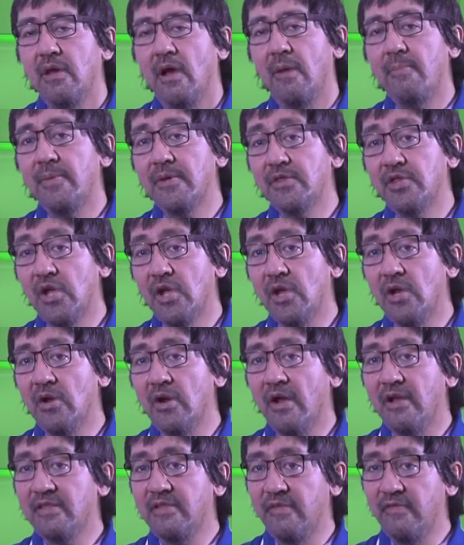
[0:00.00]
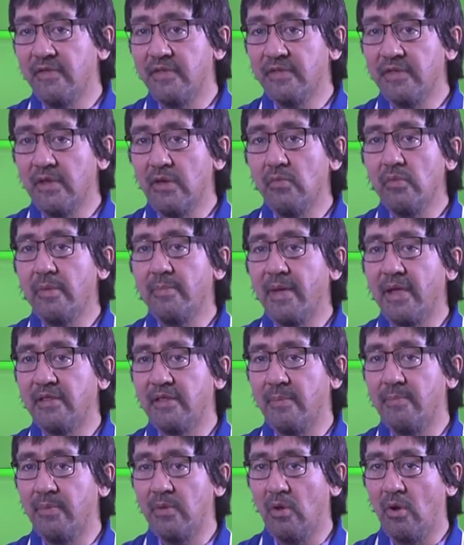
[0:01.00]
A particular activity we may
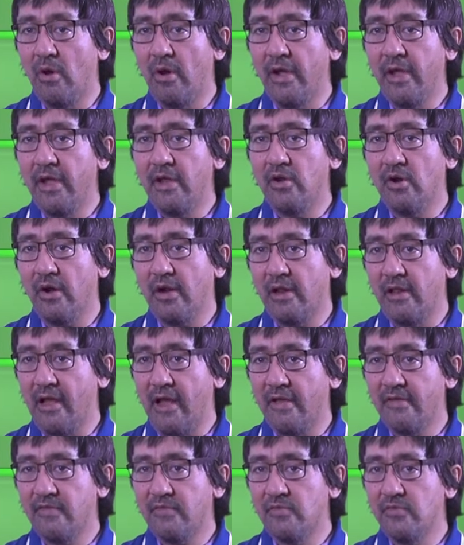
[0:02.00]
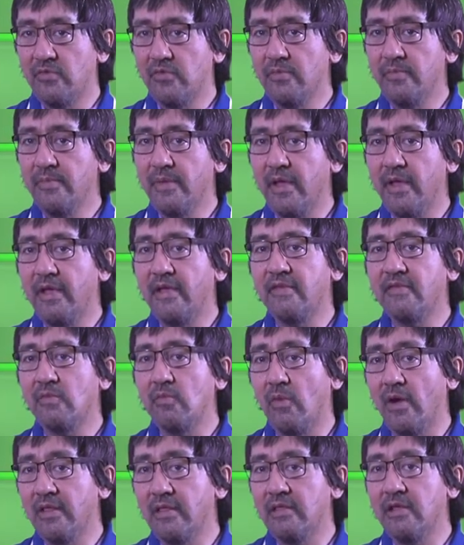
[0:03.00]
deploy in our classroom is
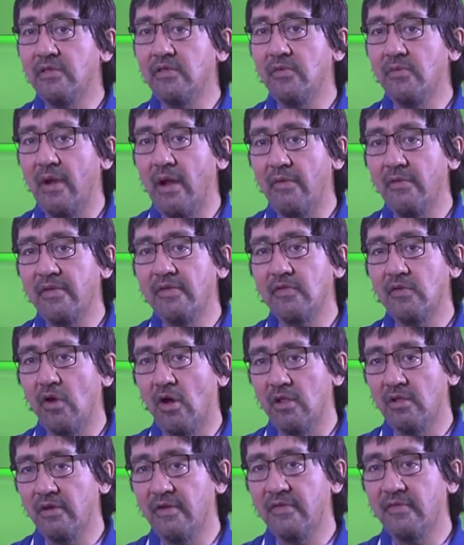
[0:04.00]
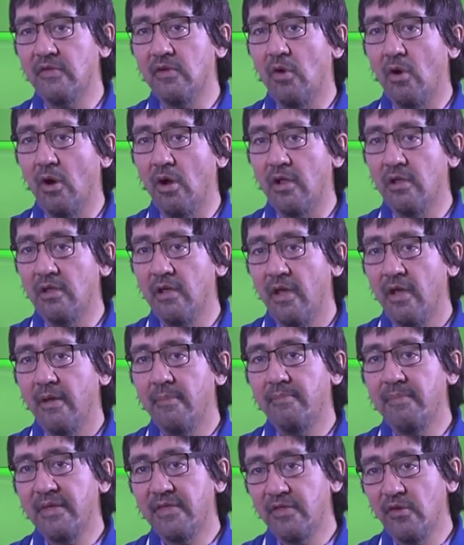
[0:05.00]
what literary scholars call
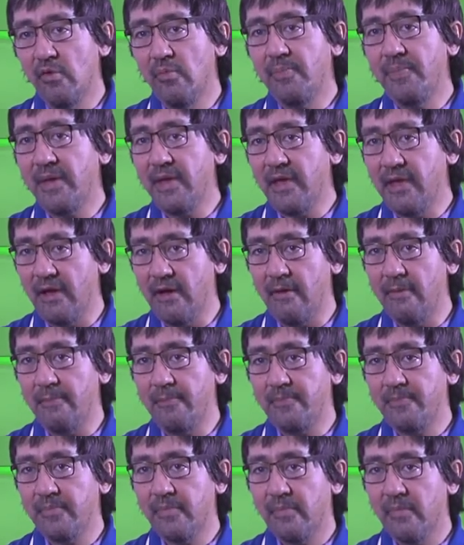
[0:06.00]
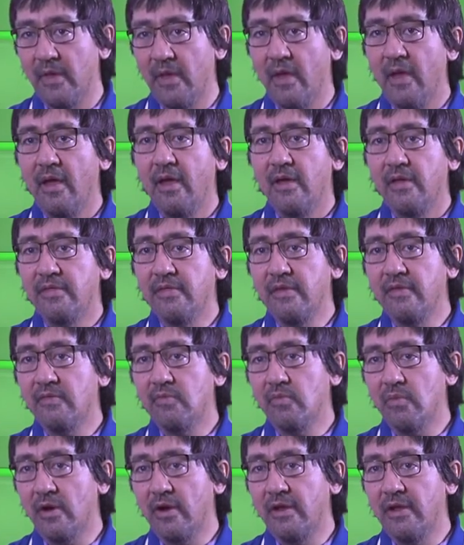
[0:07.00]
mythopoeia. This
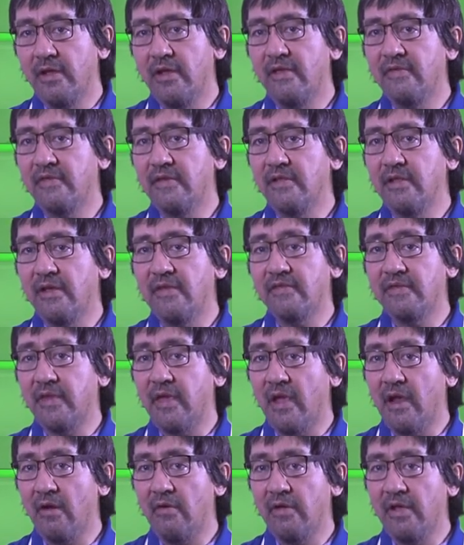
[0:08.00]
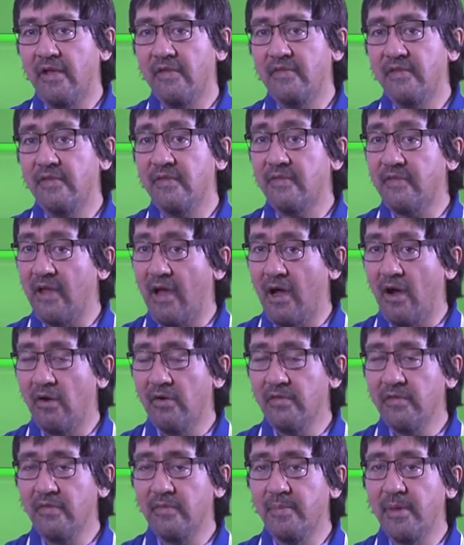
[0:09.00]
word isn't as scary as it
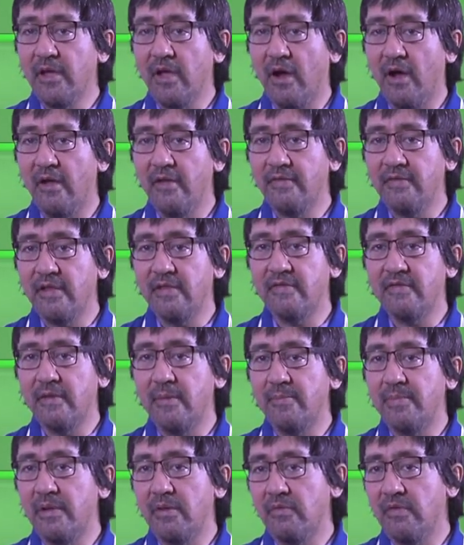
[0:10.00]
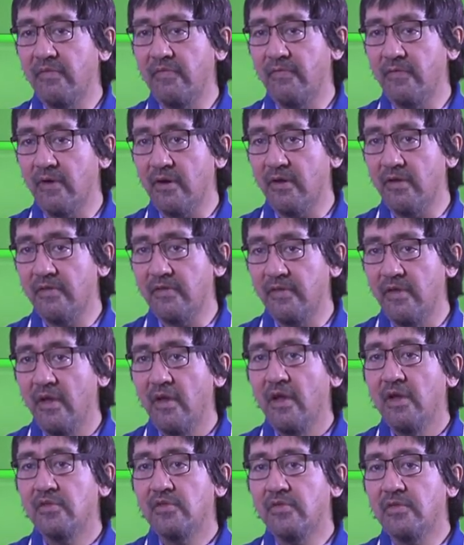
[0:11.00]
sounds because it simply refers
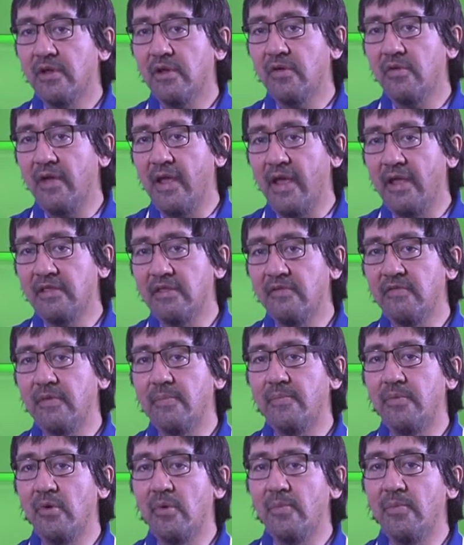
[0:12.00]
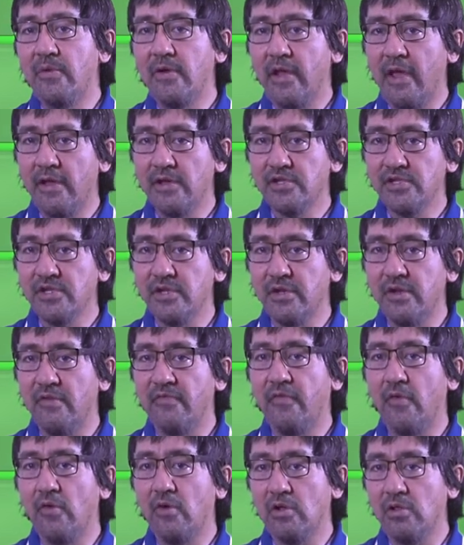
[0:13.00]
to the creative appropriation of
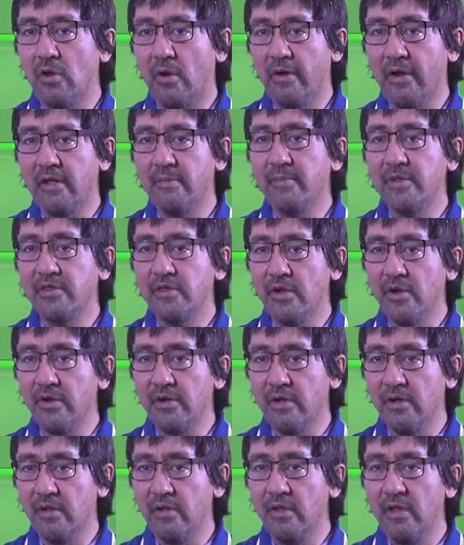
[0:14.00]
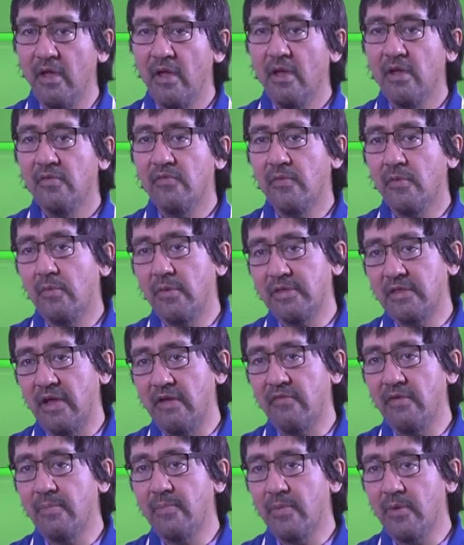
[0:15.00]
folkloric material for
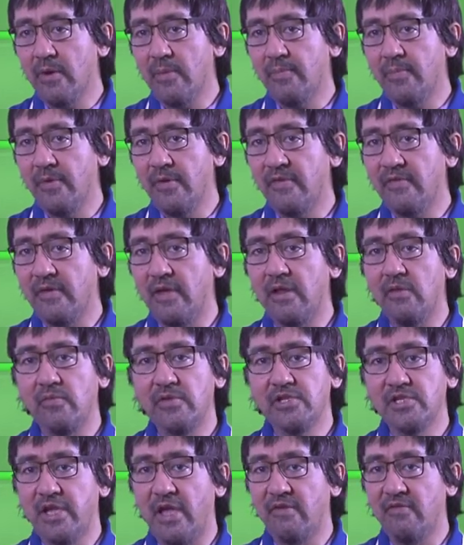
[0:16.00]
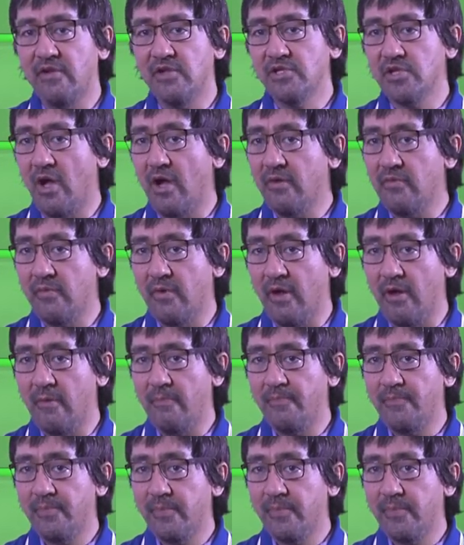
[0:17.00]
whatever purpose in whichever genre.